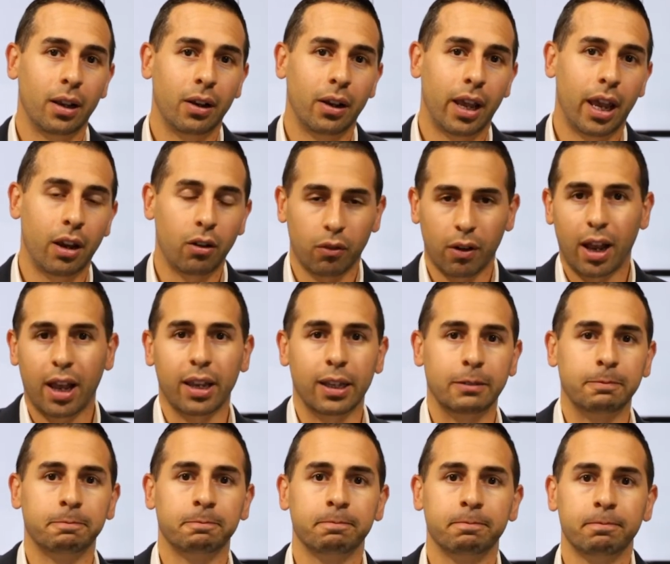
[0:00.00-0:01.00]
hey,
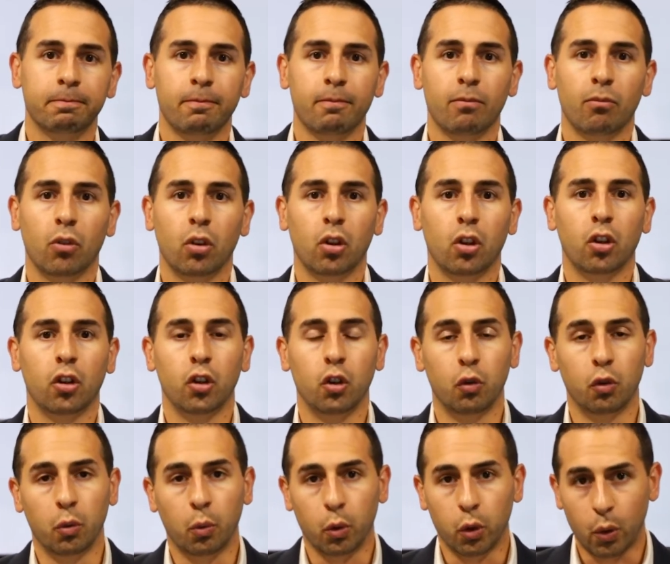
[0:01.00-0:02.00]
Ryan,
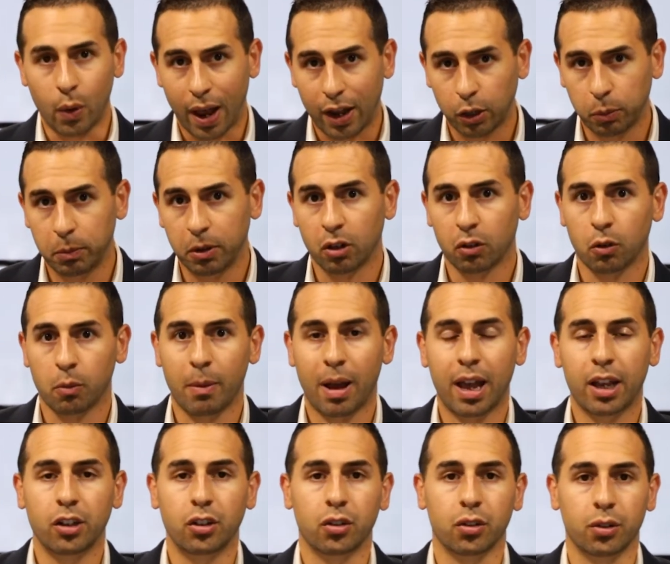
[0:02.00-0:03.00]
you asked me to
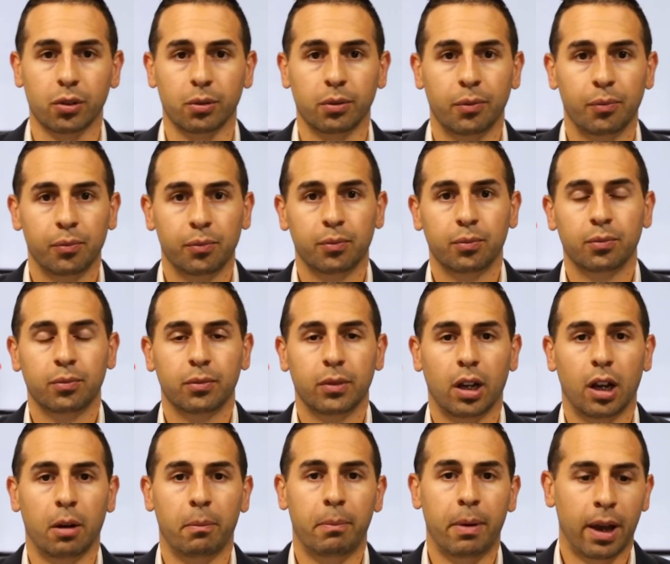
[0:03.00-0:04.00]
remind you
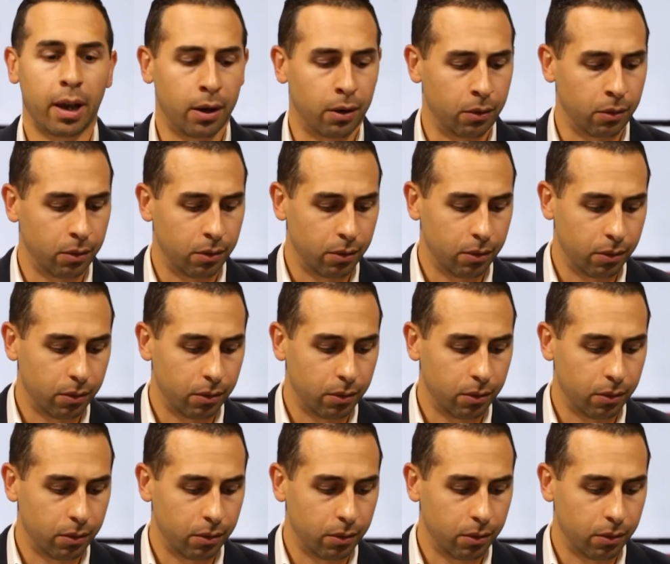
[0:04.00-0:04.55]
about